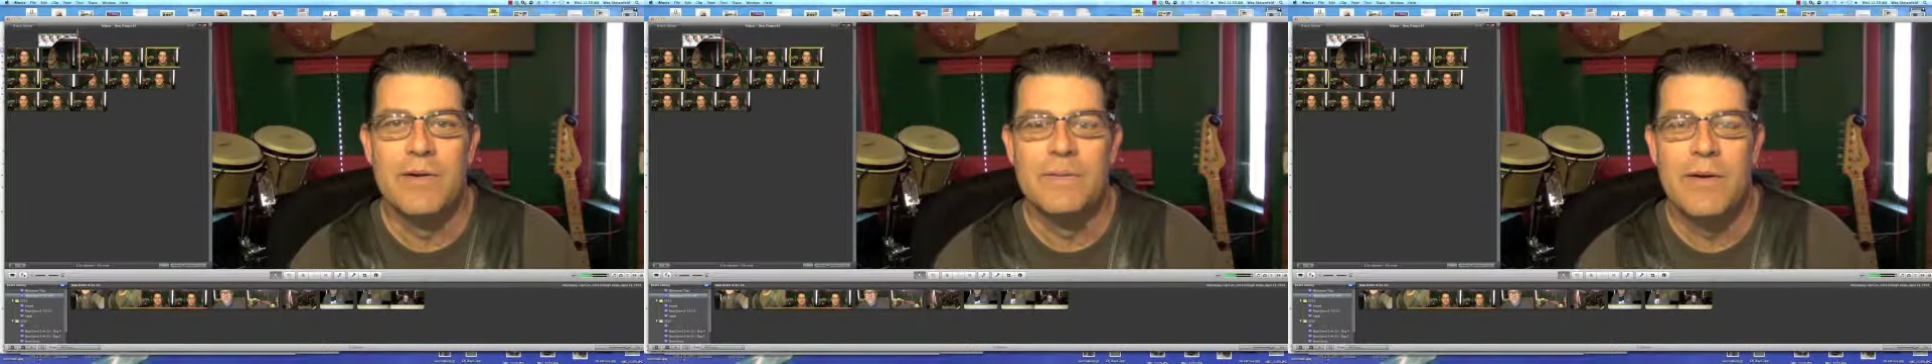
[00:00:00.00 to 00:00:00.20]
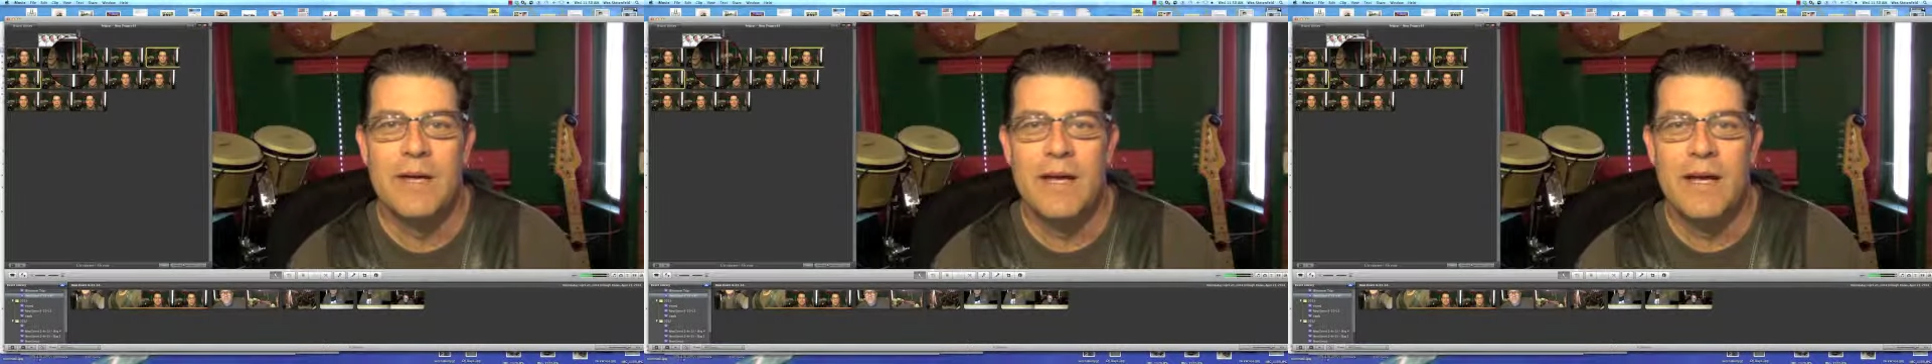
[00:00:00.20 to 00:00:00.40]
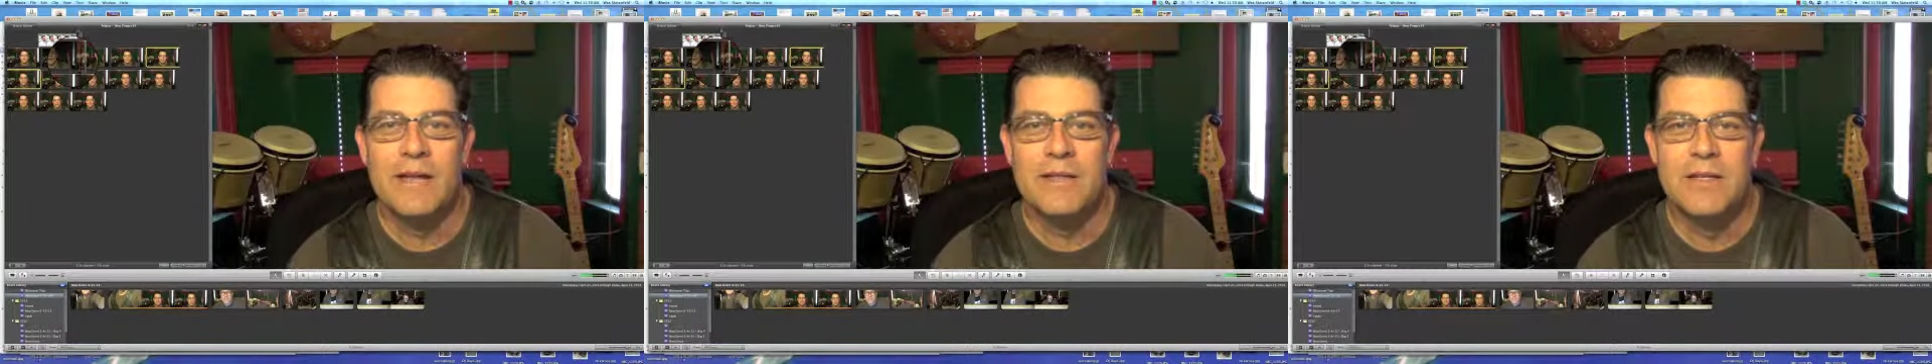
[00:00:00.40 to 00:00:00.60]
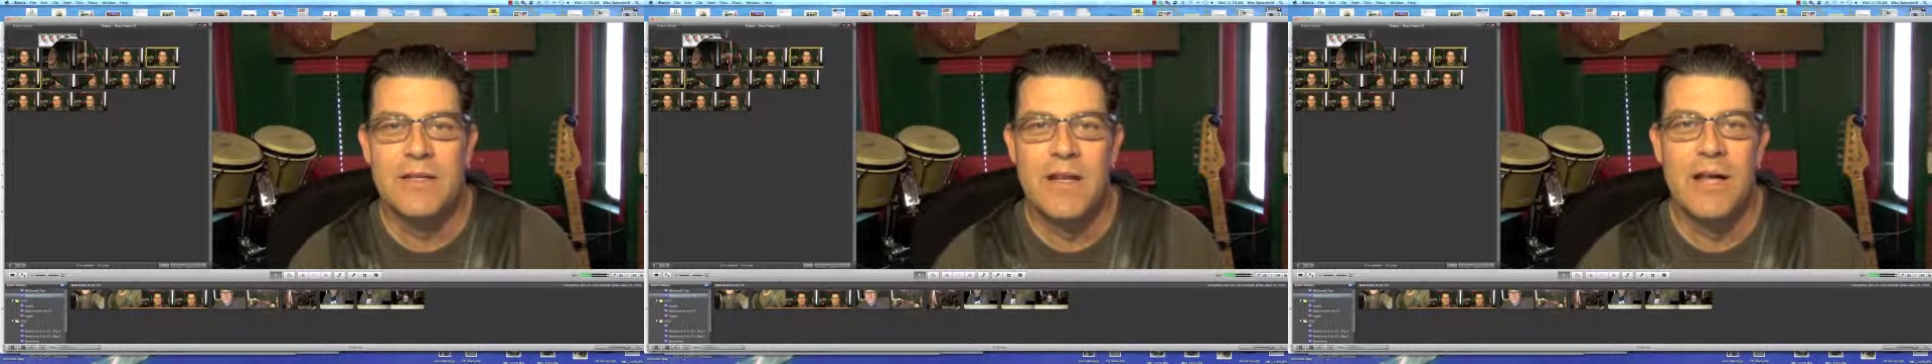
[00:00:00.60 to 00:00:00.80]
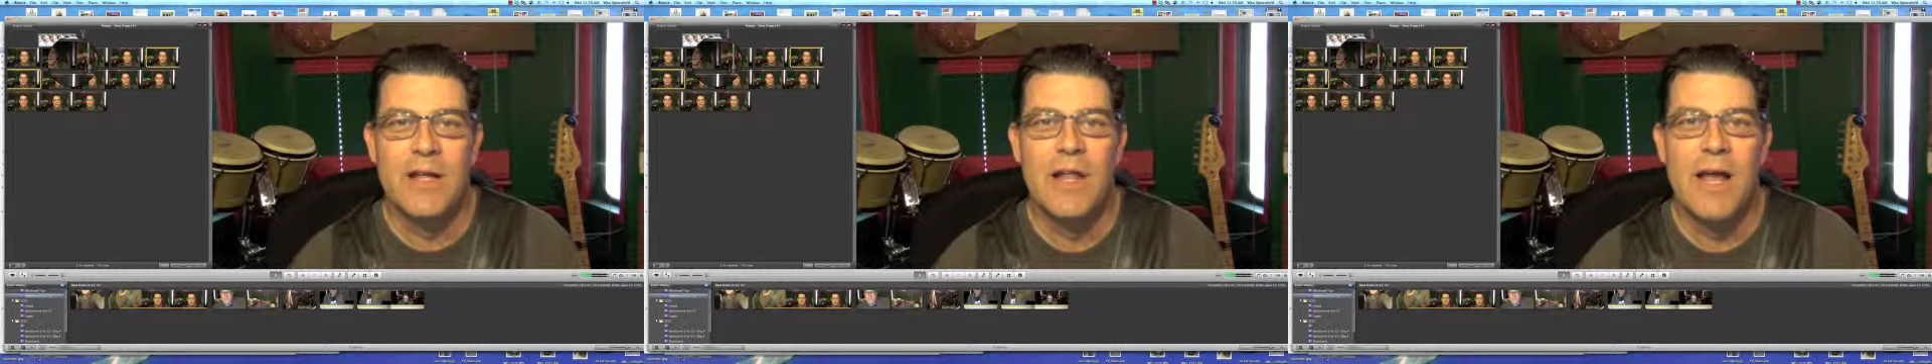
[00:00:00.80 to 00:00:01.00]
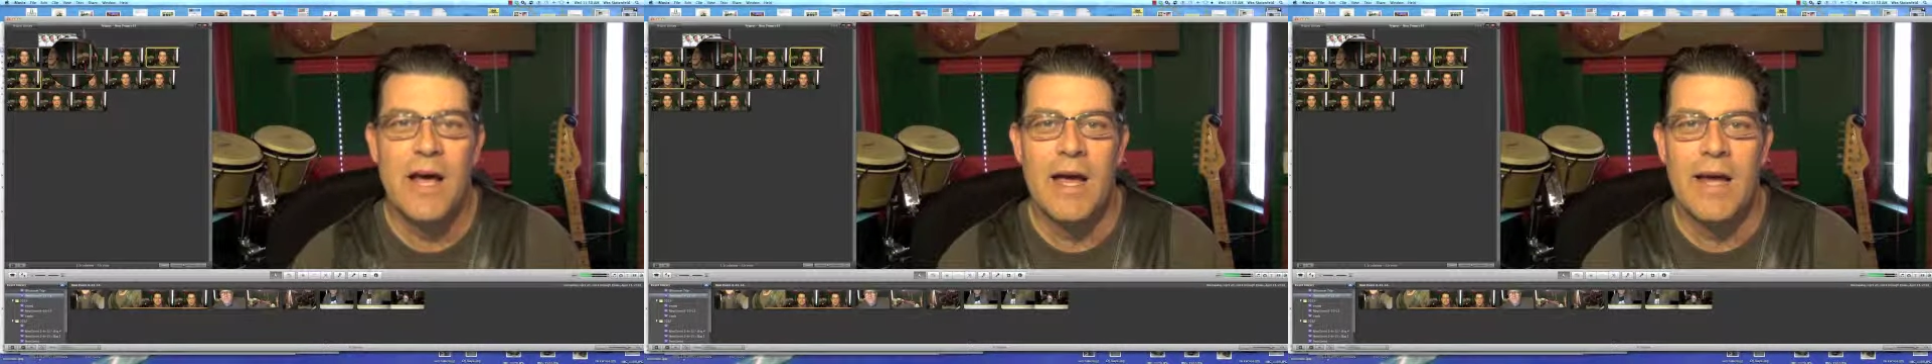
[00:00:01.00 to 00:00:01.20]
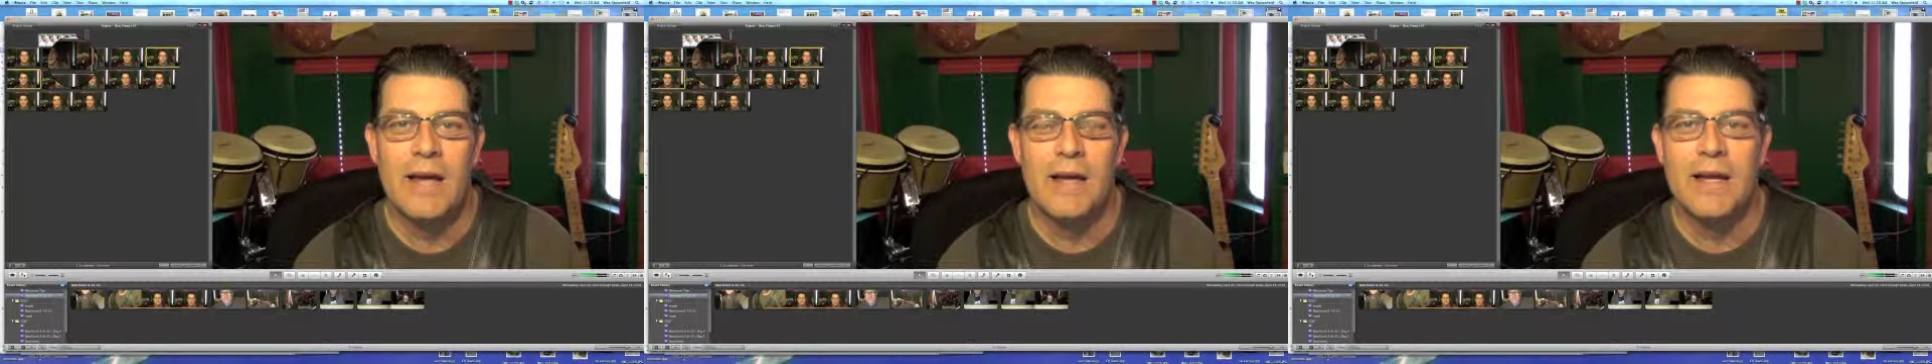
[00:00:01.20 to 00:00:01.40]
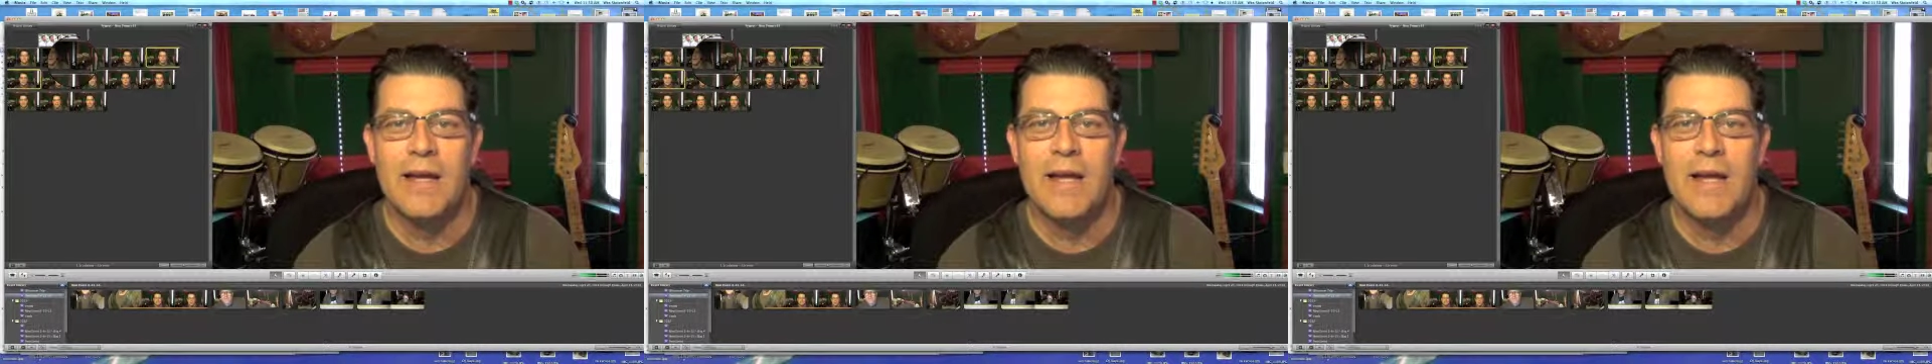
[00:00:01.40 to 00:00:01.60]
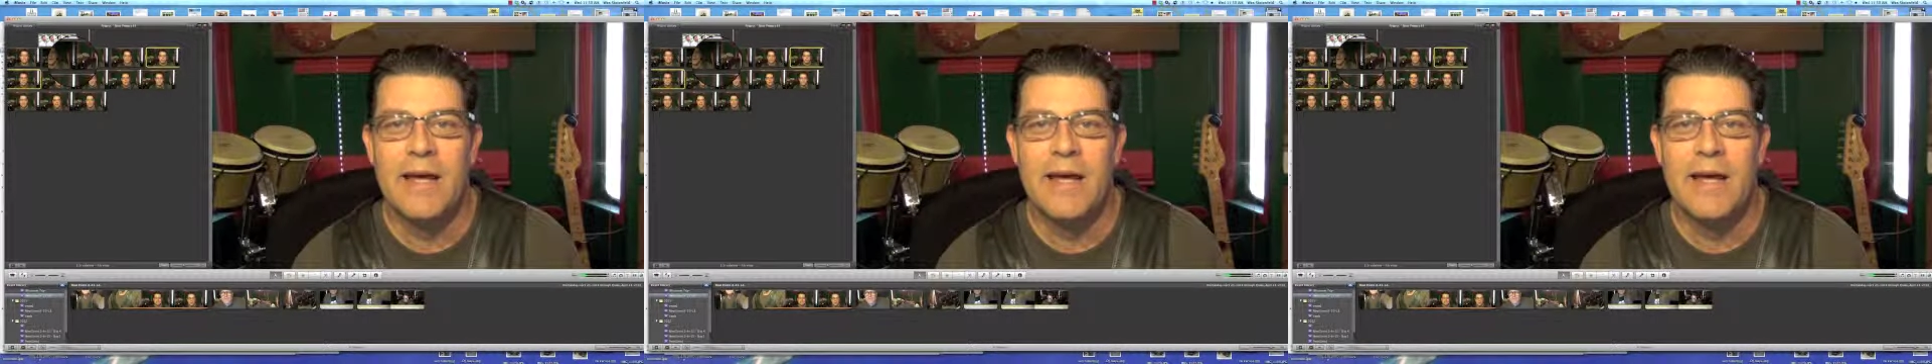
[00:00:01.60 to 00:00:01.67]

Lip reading: We've connected online,